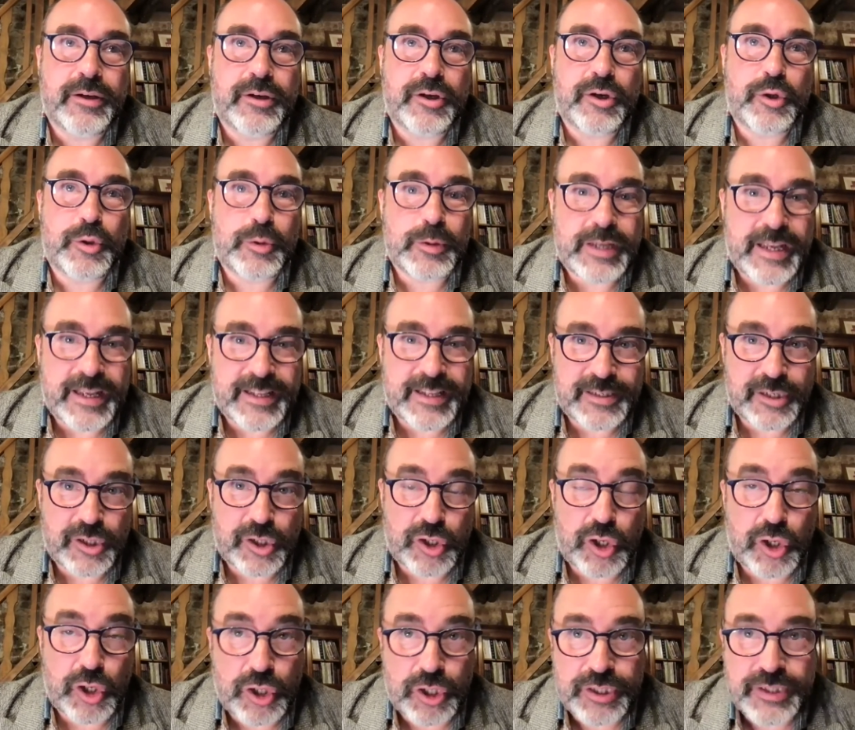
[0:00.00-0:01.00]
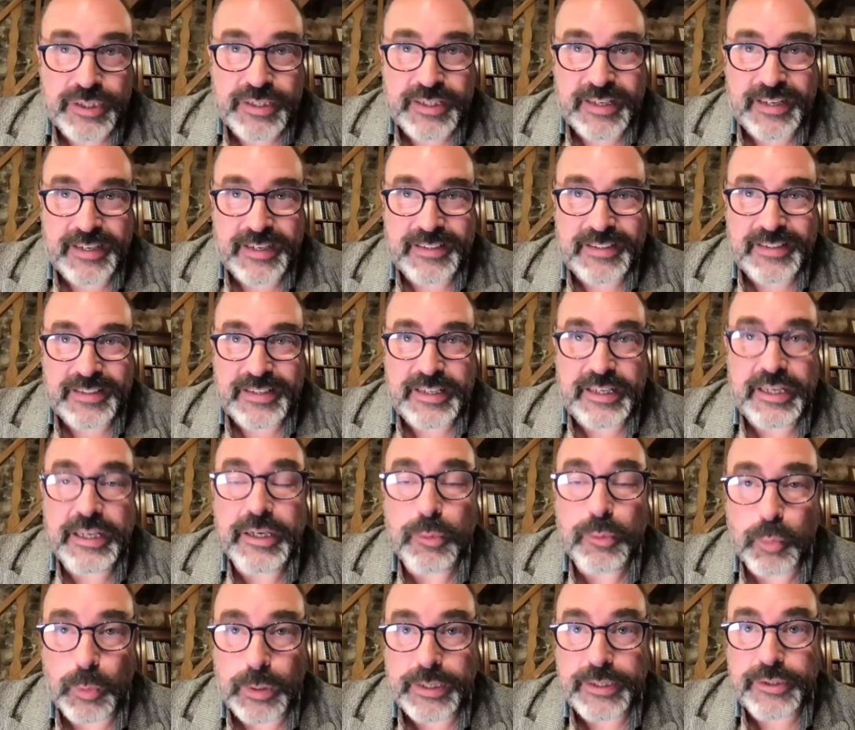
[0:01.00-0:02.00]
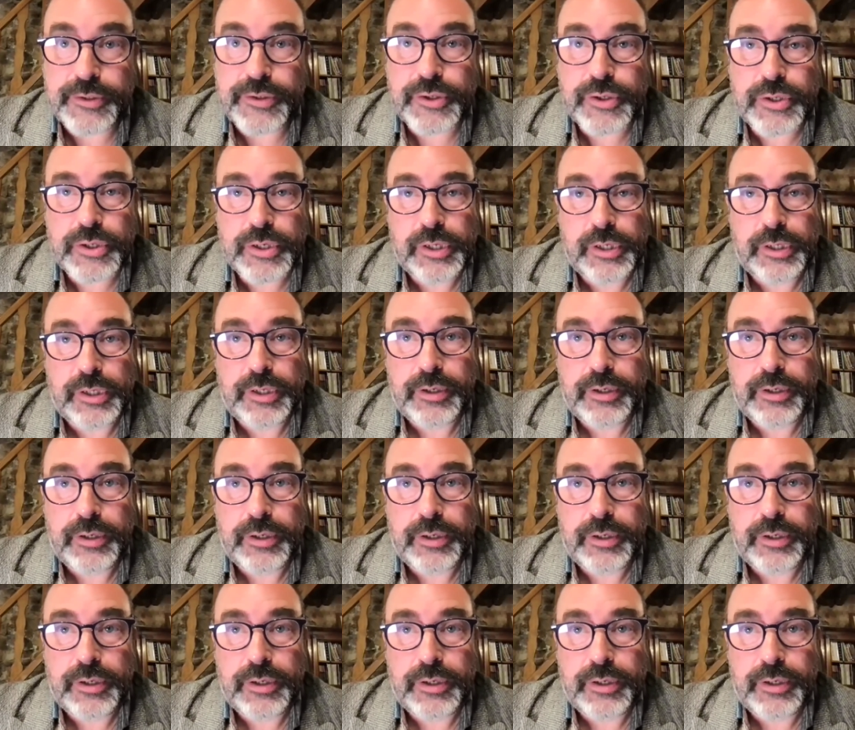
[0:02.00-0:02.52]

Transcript: creates a context in which